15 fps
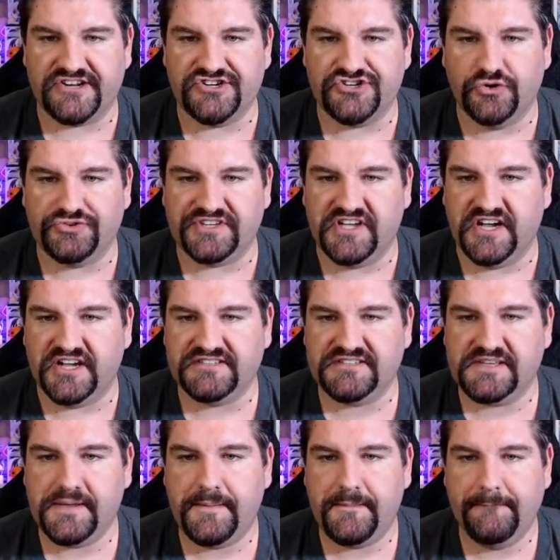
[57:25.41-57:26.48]
Jolteons.
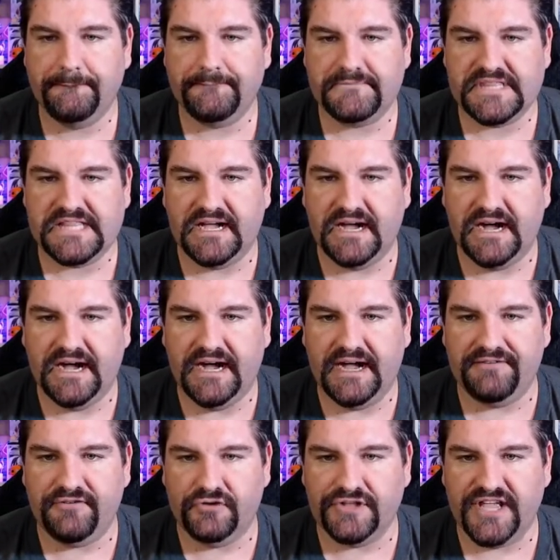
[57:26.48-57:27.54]
Uh,
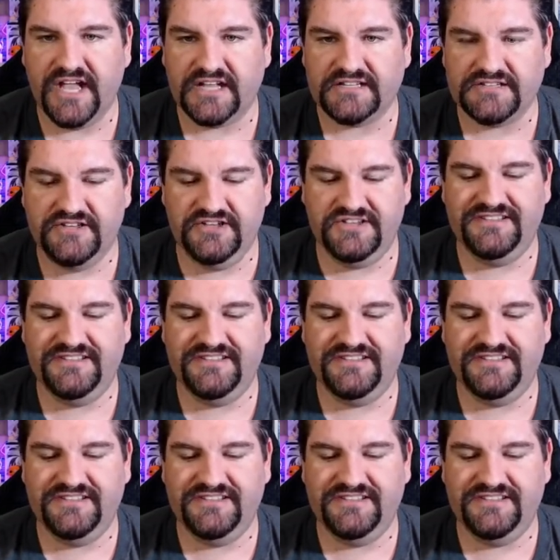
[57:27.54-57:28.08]
I've only got